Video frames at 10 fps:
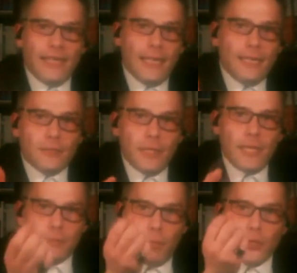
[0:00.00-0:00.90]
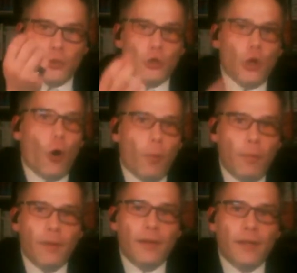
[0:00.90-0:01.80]
It, it's it's my
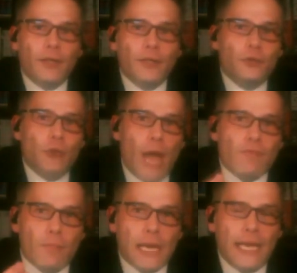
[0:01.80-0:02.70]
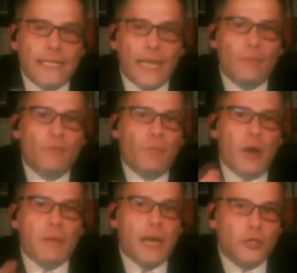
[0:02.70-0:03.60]
job to have a play date with
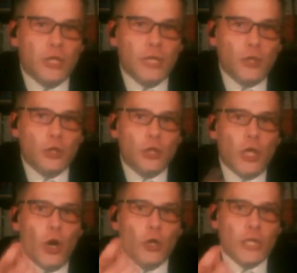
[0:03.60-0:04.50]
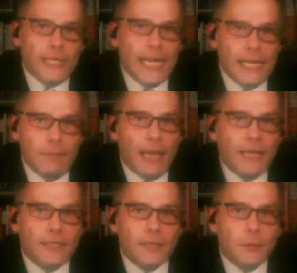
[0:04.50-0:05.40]
my imagination on a daily
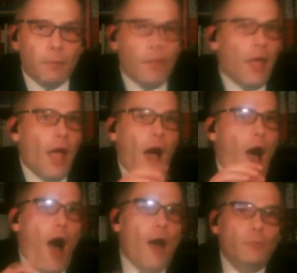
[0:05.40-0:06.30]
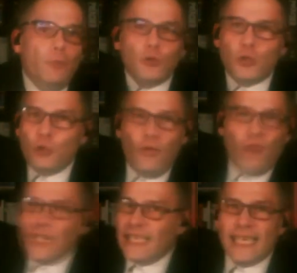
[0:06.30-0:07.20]
basis. I'm not short
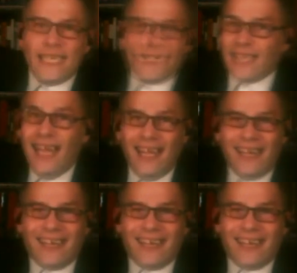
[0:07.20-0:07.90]
of ideas.